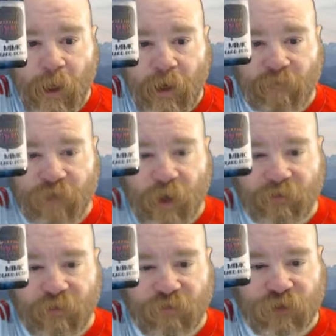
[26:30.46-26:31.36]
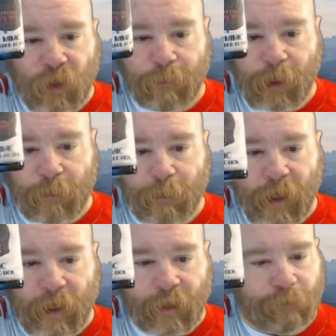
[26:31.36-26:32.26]
If you guys haven't tried Beard
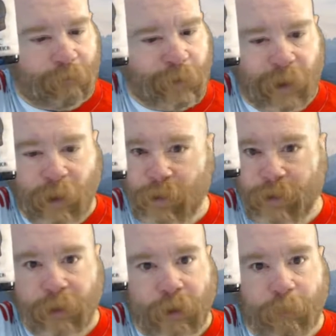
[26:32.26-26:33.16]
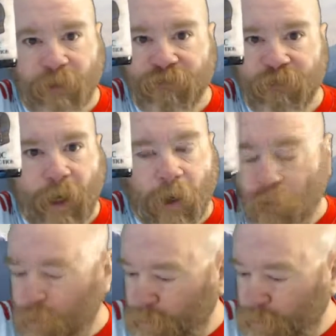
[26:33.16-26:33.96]
Mana, man, you're missing out.